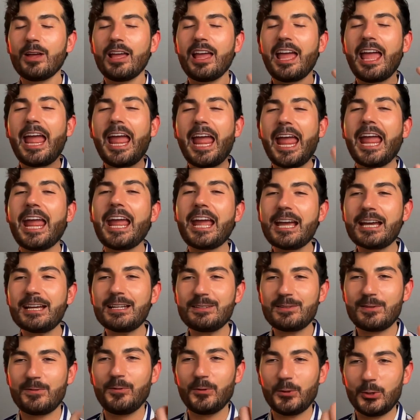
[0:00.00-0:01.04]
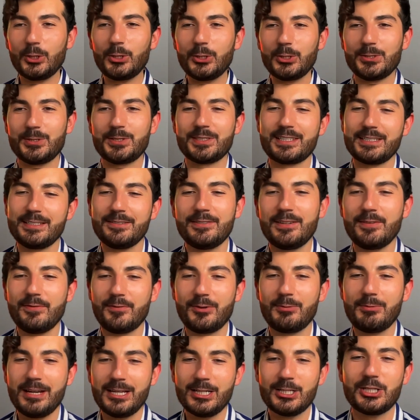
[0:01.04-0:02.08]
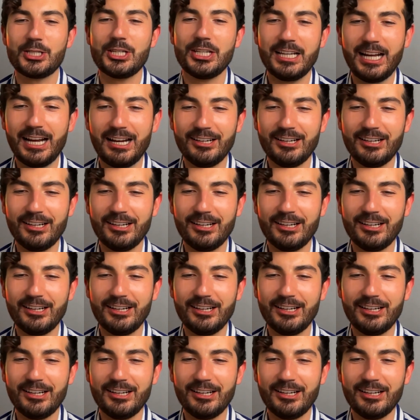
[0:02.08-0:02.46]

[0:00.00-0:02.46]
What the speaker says: handfuls of information out